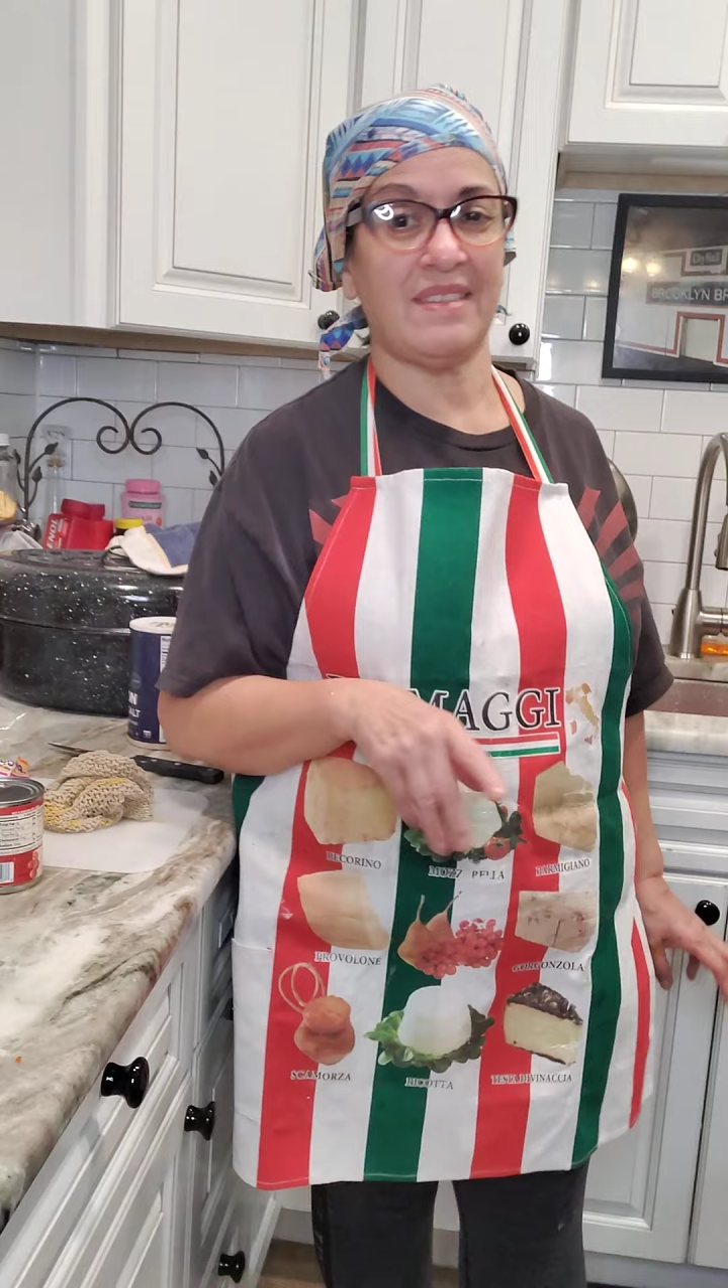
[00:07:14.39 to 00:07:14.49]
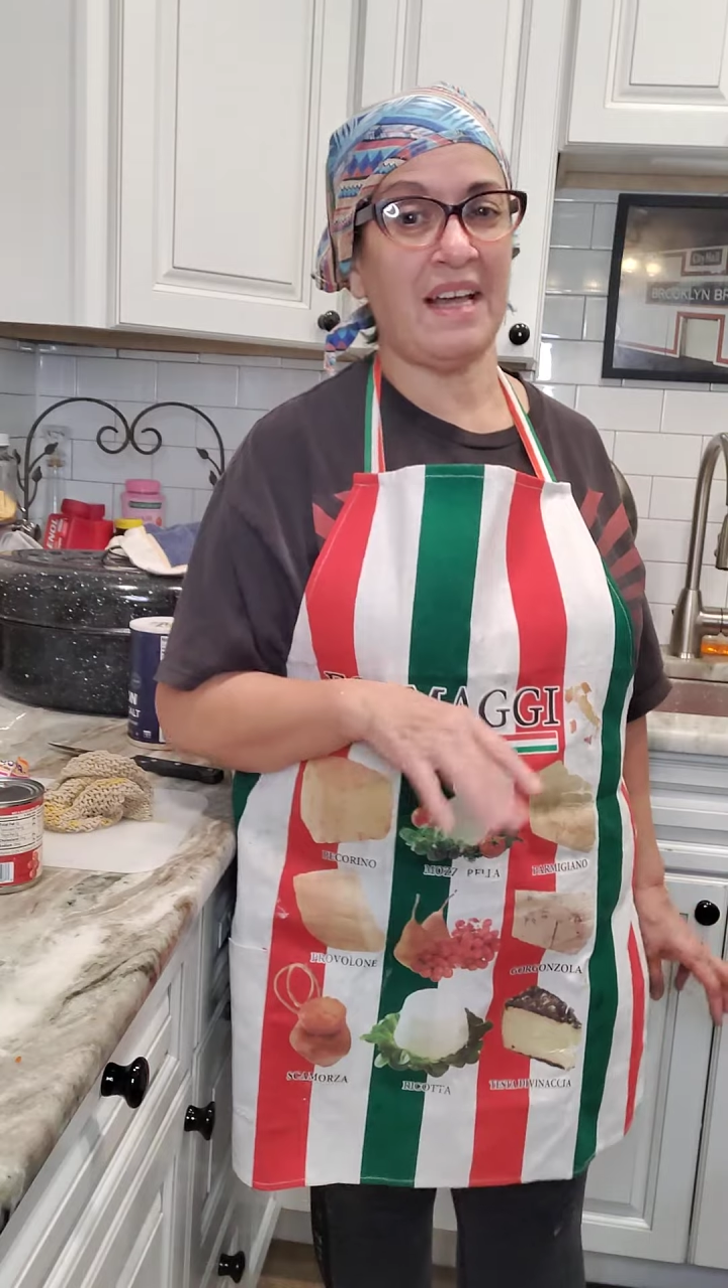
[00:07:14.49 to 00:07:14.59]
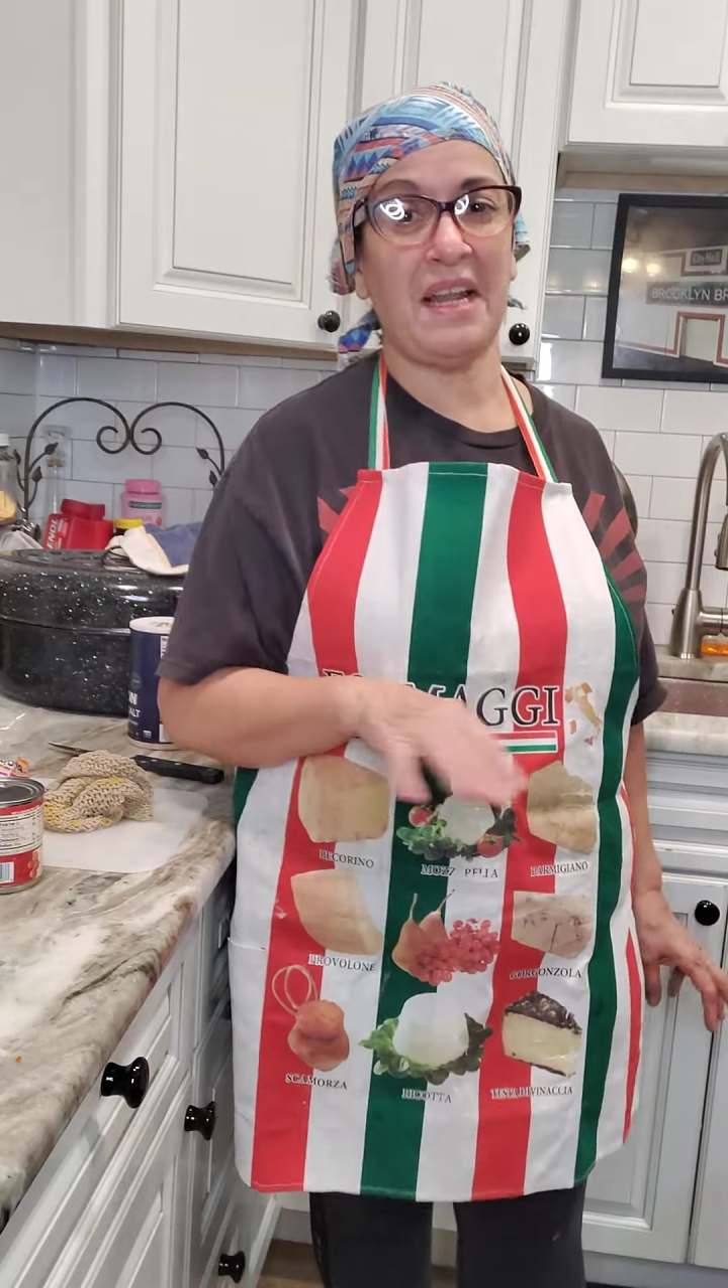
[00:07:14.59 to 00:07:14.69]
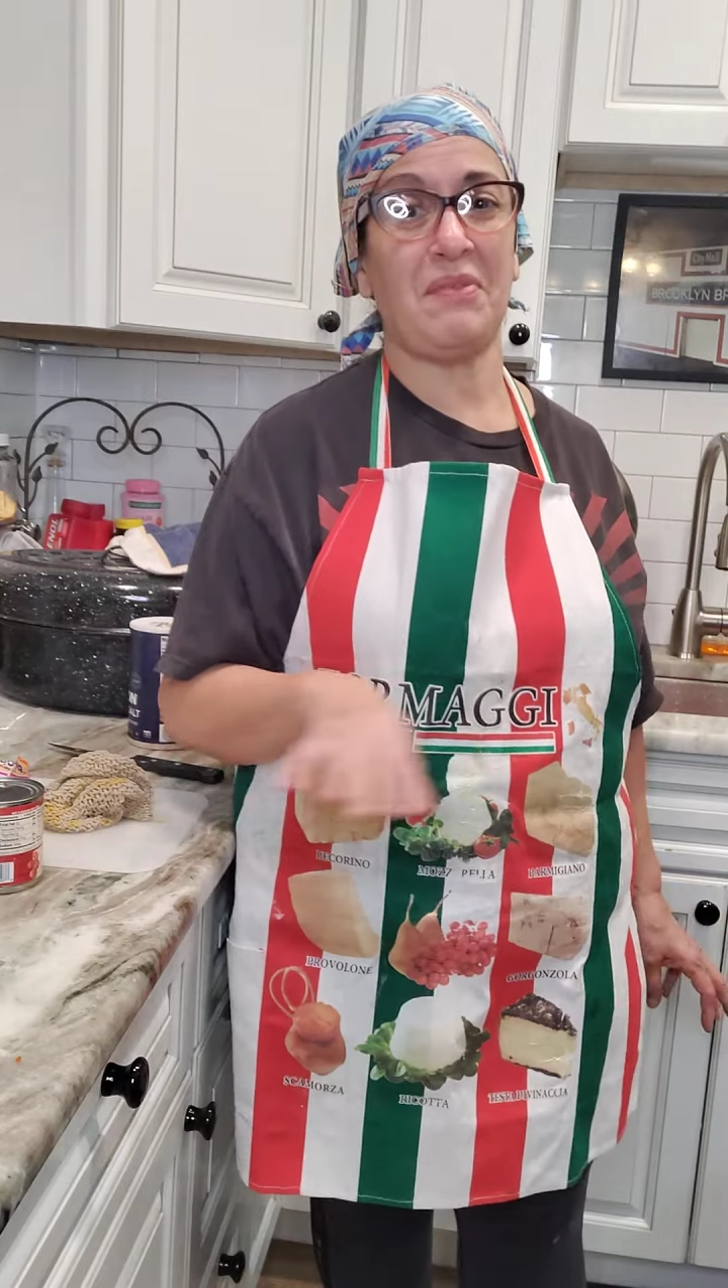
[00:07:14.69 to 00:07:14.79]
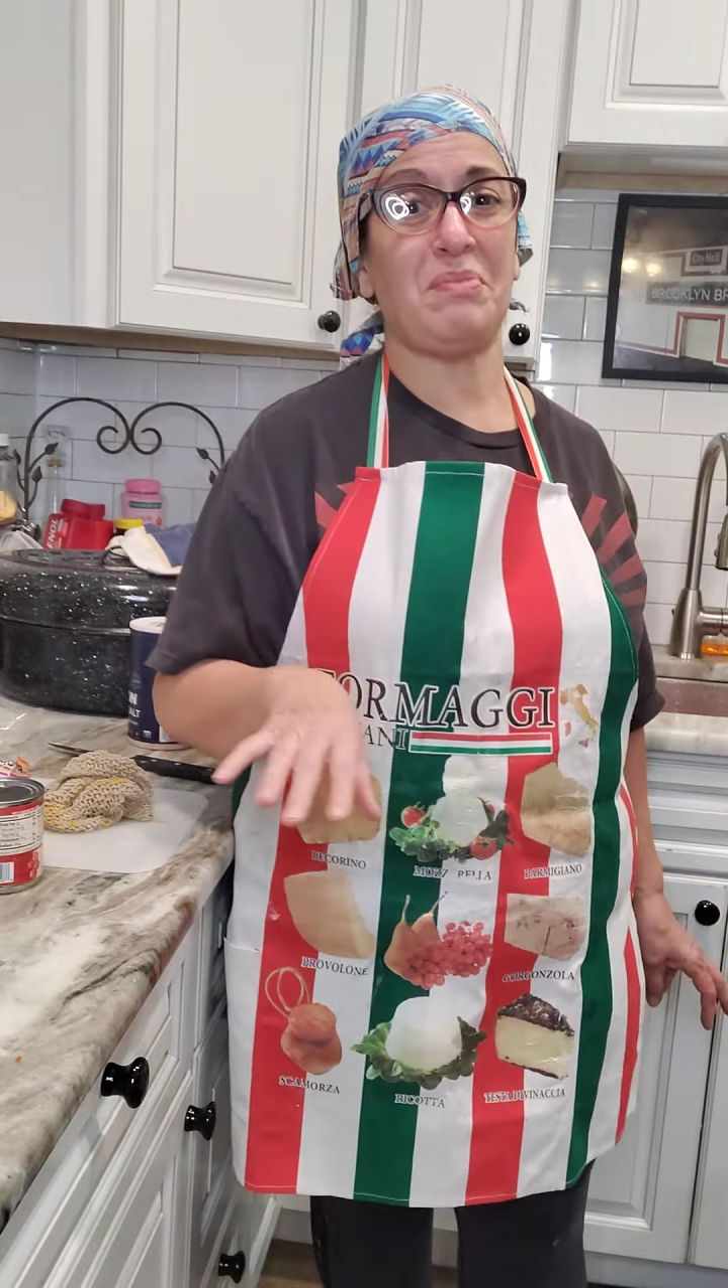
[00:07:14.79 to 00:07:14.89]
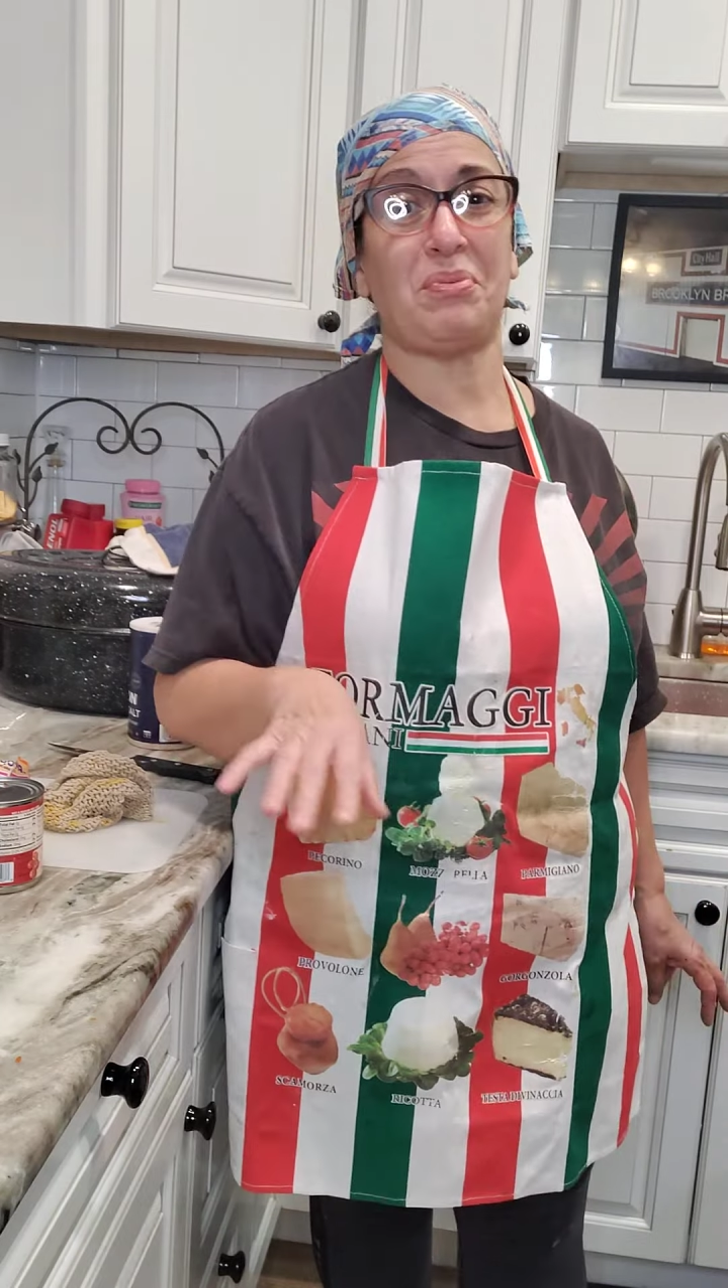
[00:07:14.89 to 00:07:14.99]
Not every